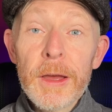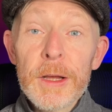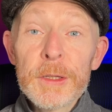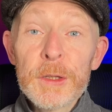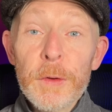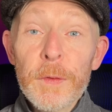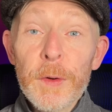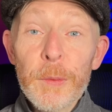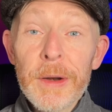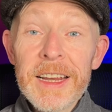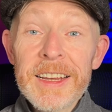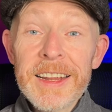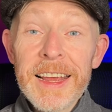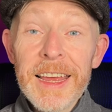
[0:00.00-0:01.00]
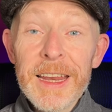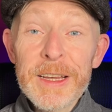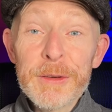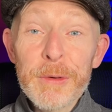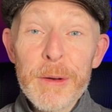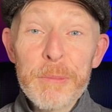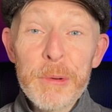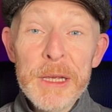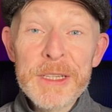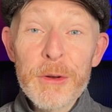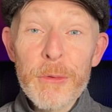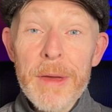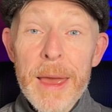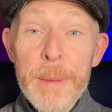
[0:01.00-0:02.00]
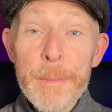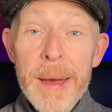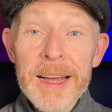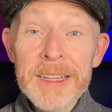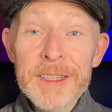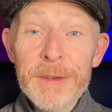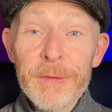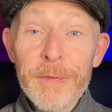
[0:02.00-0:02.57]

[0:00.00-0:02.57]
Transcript: So if you're ready to get into it, please do me a massive